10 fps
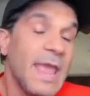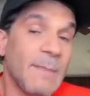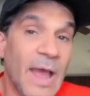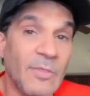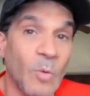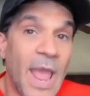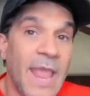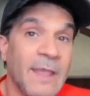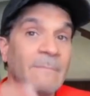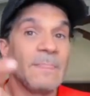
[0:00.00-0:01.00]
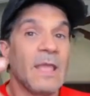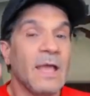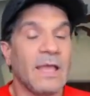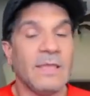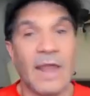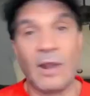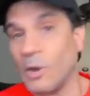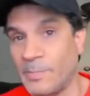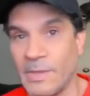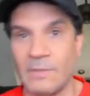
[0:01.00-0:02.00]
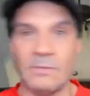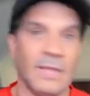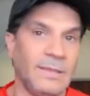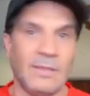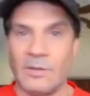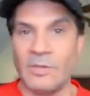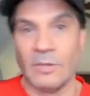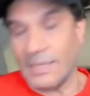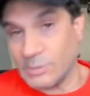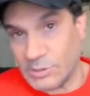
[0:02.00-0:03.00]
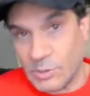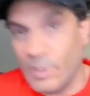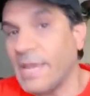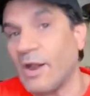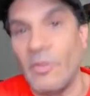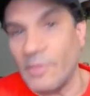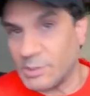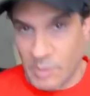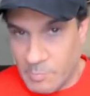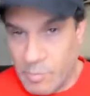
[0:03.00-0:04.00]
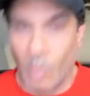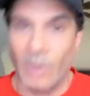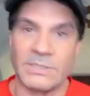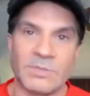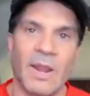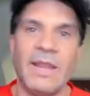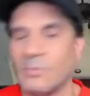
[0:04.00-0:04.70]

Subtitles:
And by the way, I don't know if you know, like, so we get all these reports, right?